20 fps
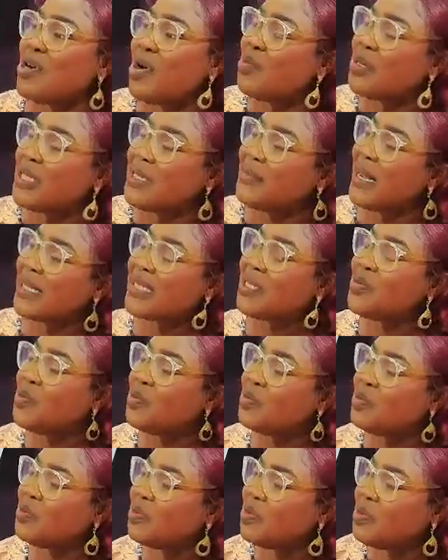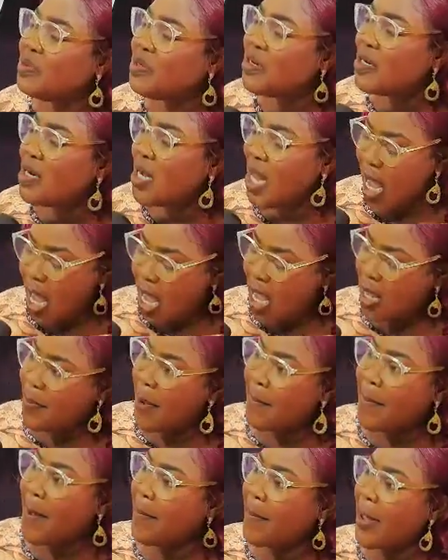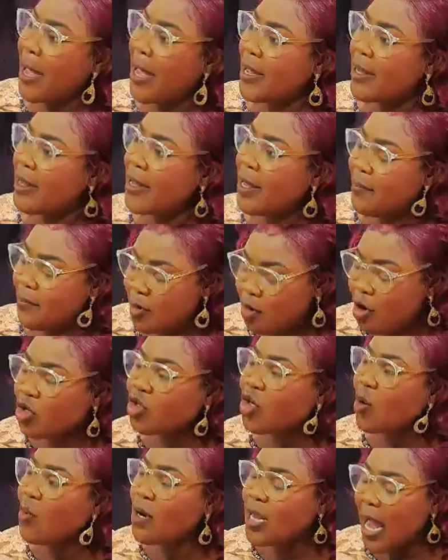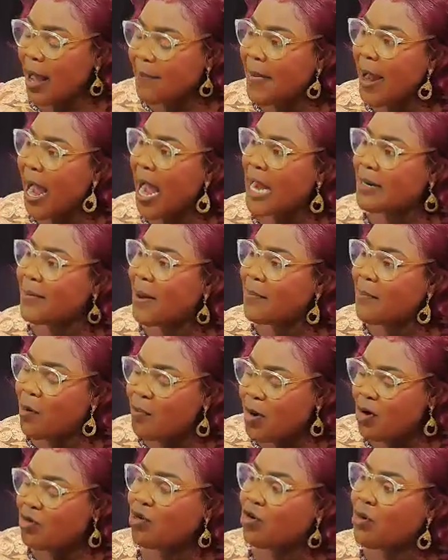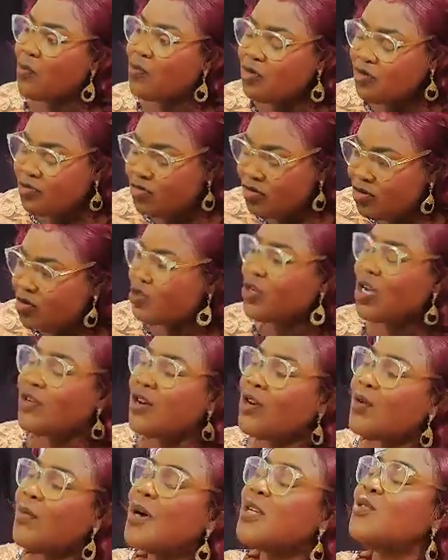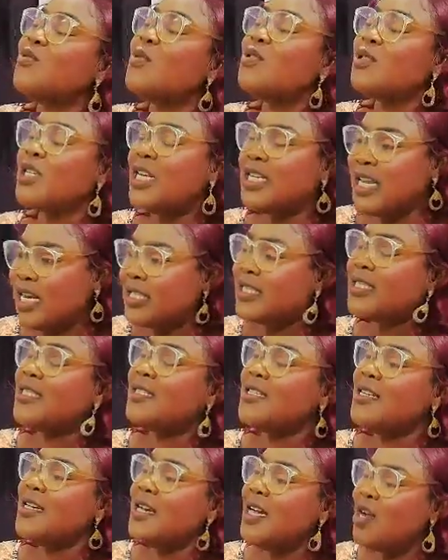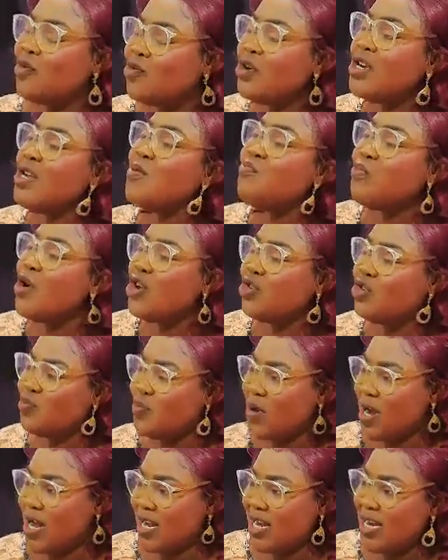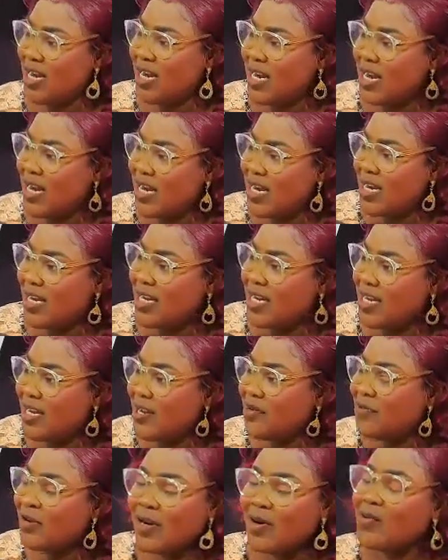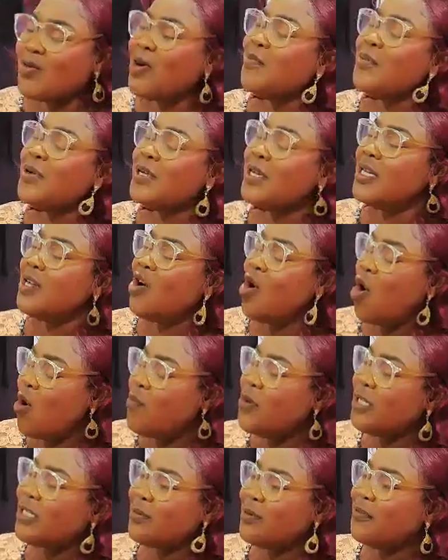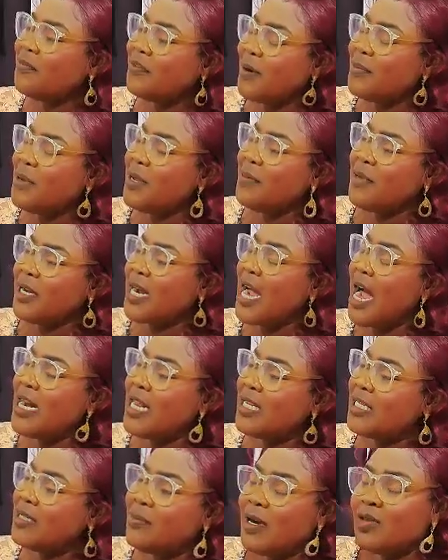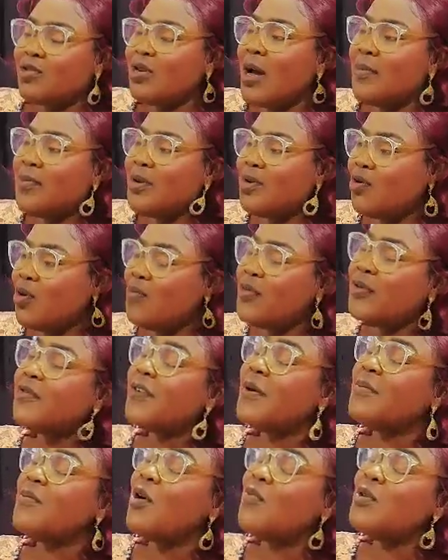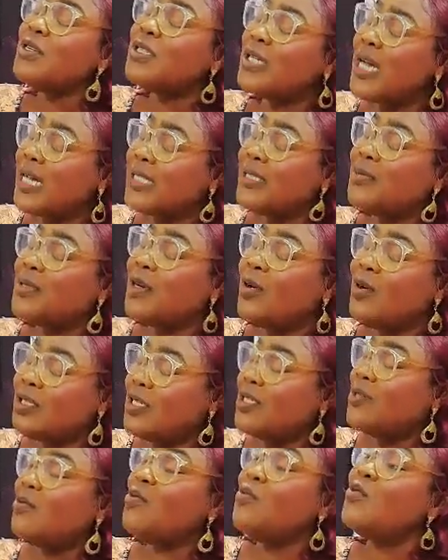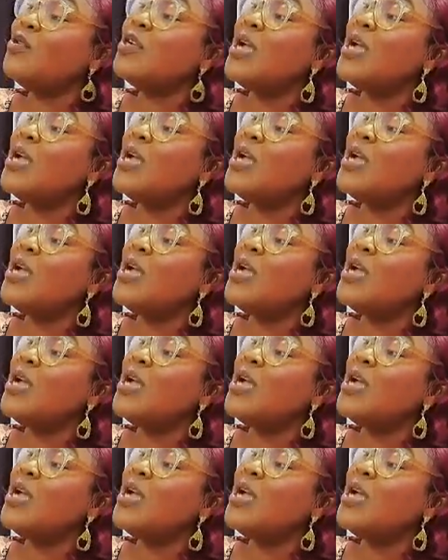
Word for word: no motimase o. Mm. Eh pepepe because omonya ba na mama mo do no mo you say do no because mo say yes. Do no ibu adjuma. She no we obi obi timi frame me me kan na chimato Amingo obi frame obi catch him say o si wo